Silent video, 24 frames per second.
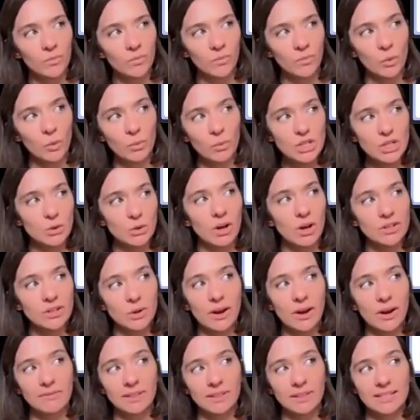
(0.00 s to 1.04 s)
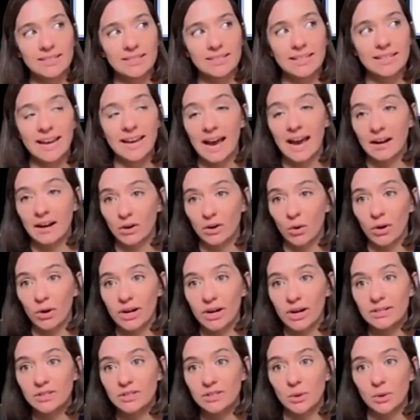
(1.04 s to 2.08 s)
We do also have list
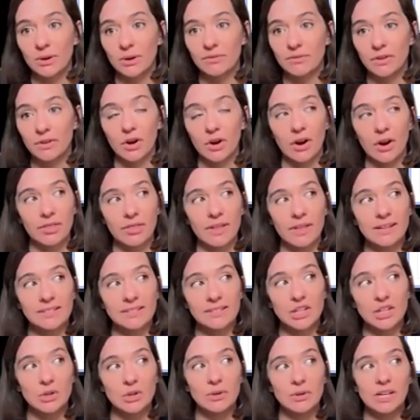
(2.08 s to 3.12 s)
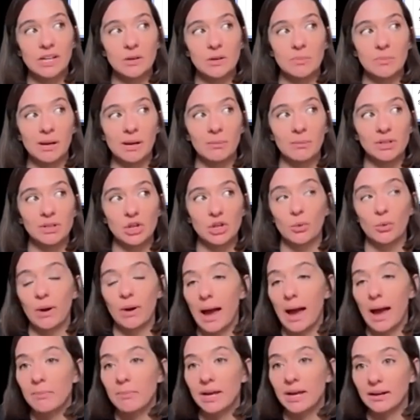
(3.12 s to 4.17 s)
categories. So if there are things that you need to be able to
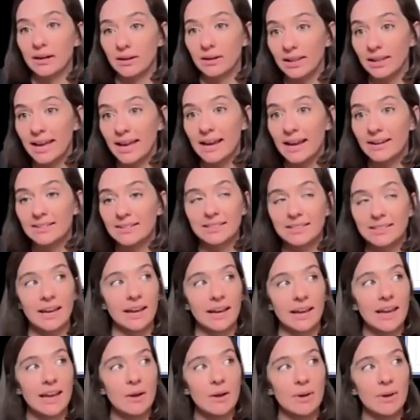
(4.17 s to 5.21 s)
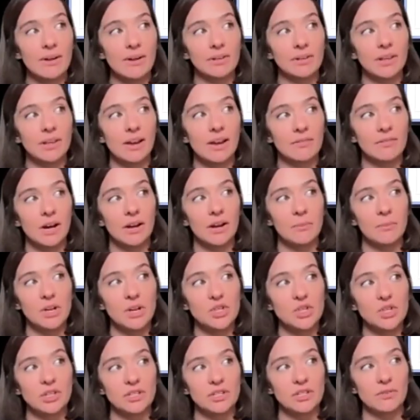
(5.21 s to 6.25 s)
grab at a glance, like, hey, we have a lot of
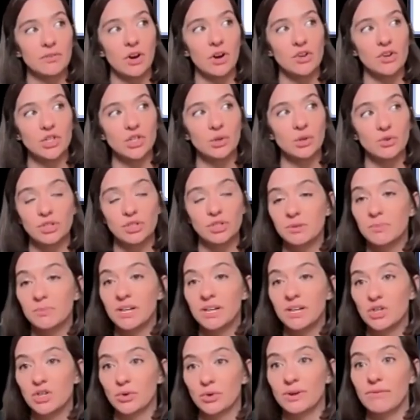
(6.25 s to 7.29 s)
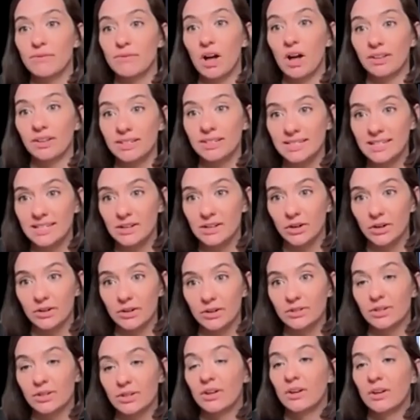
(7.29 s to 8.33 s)
automations for our children's ministry
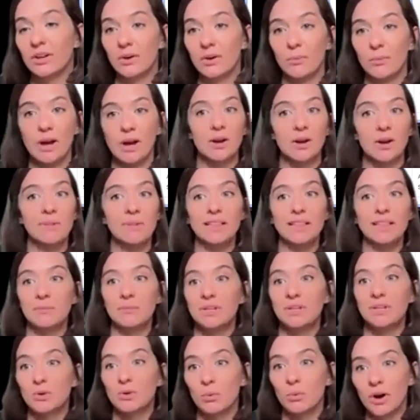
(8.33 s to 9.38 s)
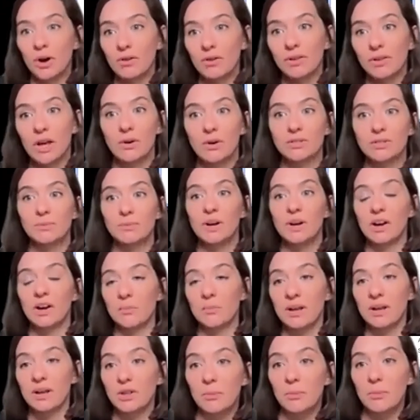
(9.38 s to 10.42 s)
volunteers. We automate them into workflows and we
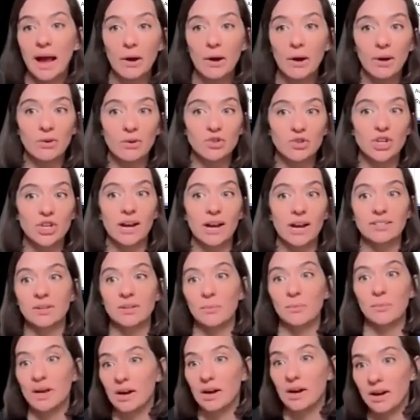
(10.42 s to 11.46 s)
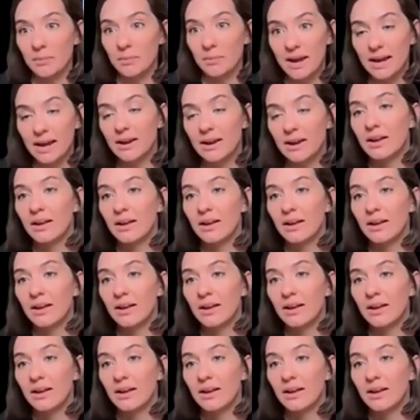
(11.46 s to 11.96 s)
automate their background checks and we automate